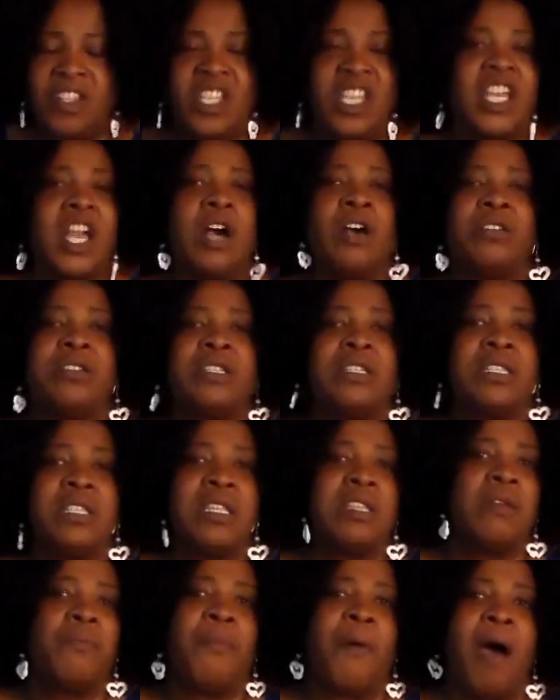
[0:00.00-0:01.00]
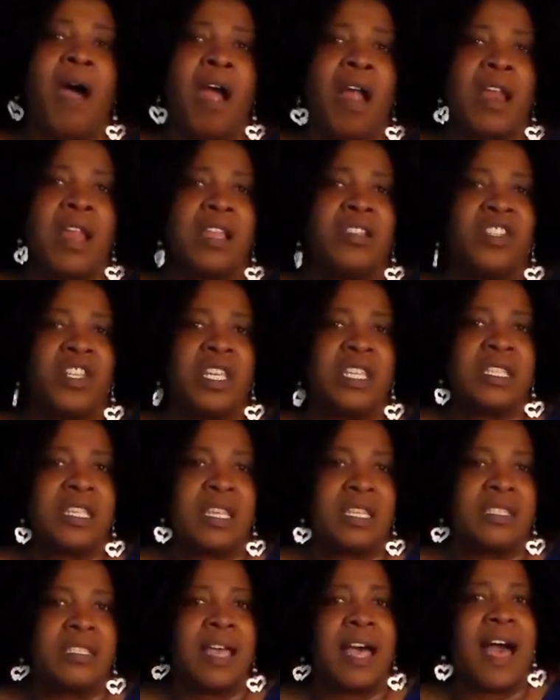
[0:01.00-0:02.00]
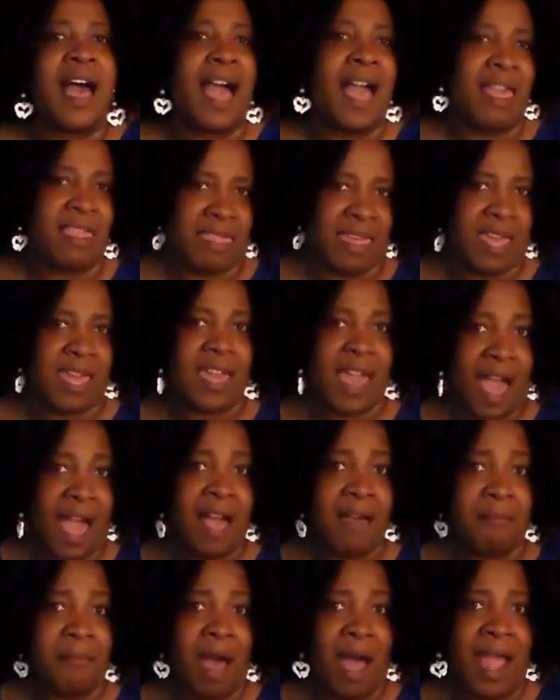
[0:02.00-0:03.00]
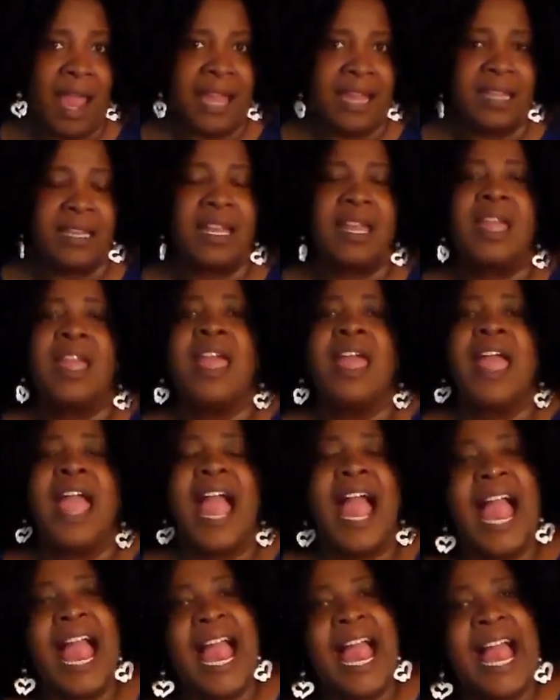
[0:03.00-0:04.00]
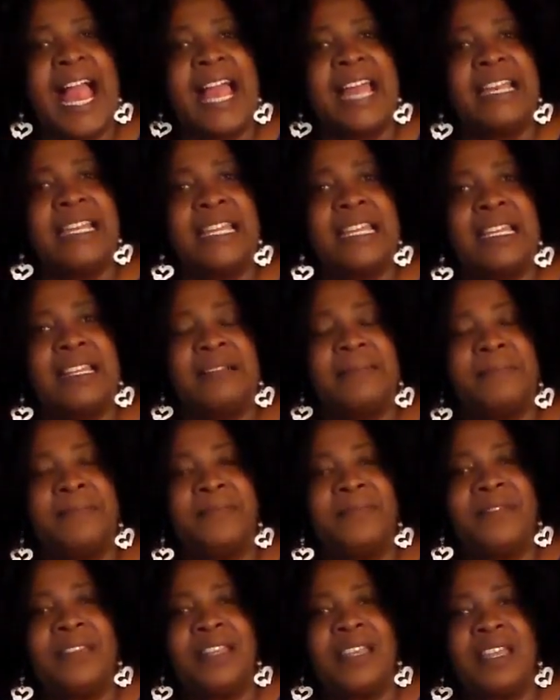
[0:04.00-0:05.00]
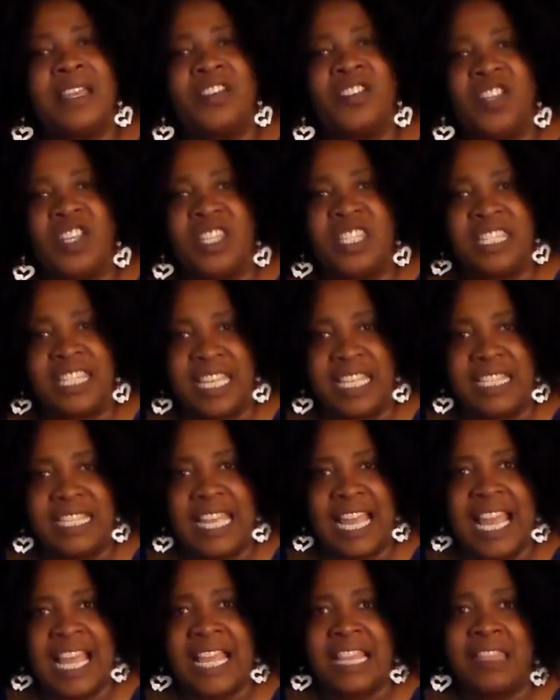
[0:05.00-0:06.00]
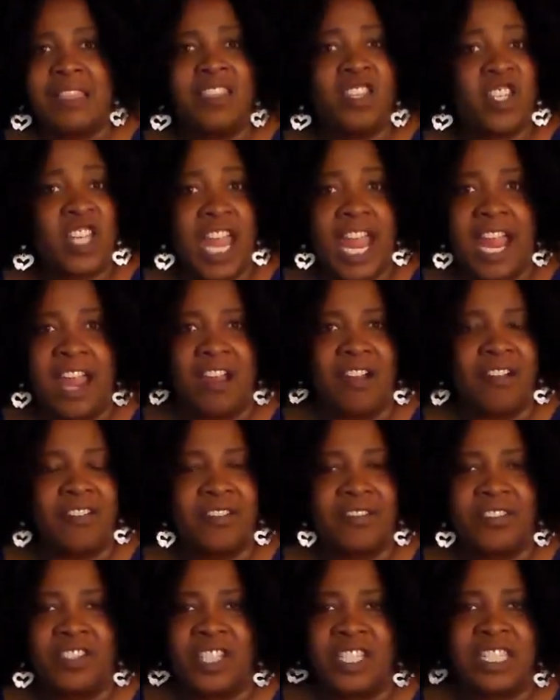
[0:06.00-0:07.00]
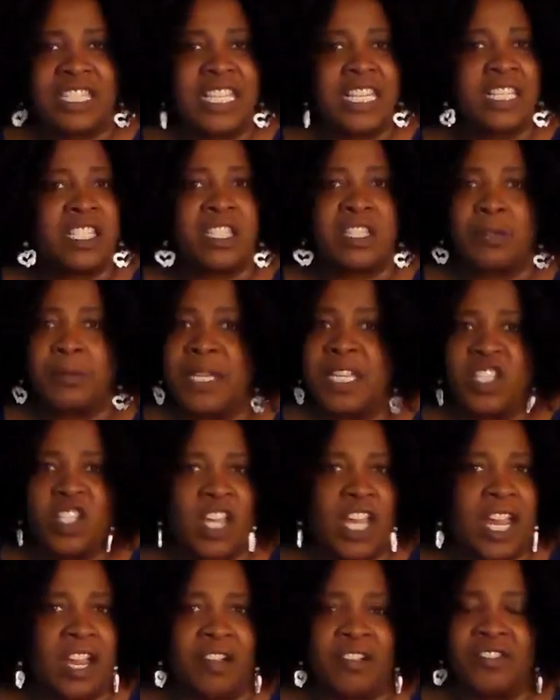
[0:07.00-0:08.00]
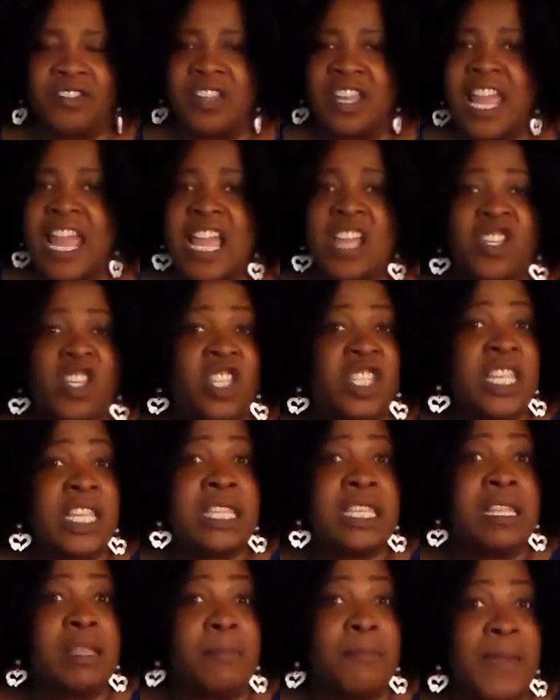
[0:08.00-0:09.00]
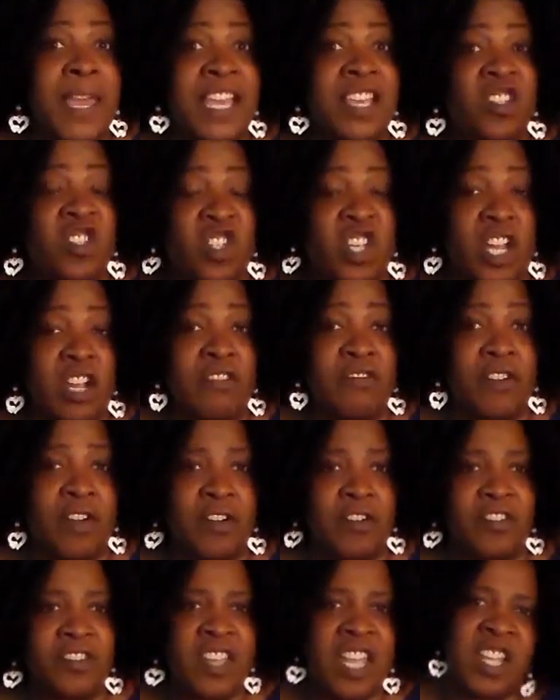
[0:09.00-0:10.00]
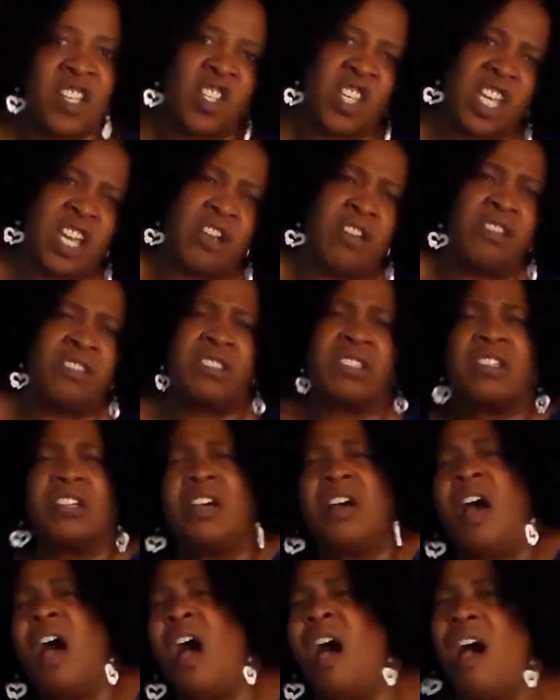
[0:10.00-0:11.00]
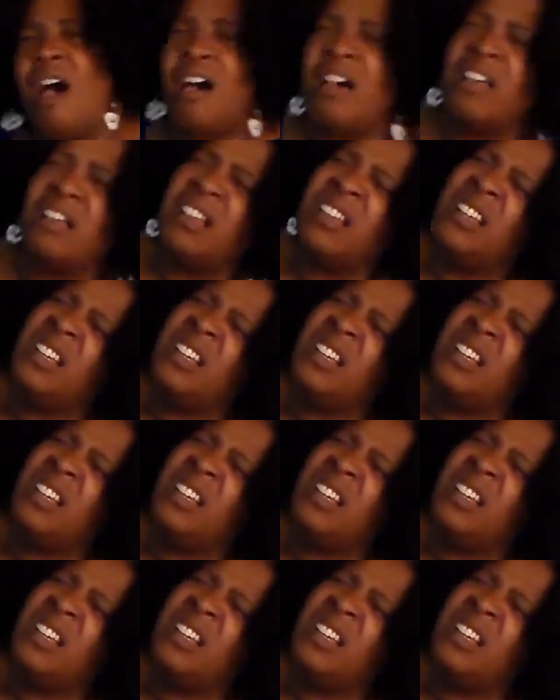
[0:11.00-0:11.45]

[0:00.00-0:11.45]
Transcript: she goes into the parlor and she says, I think I might. And she sits in the chair. She sees three chairs. She sits in the biggest chair first, and she goes, oh,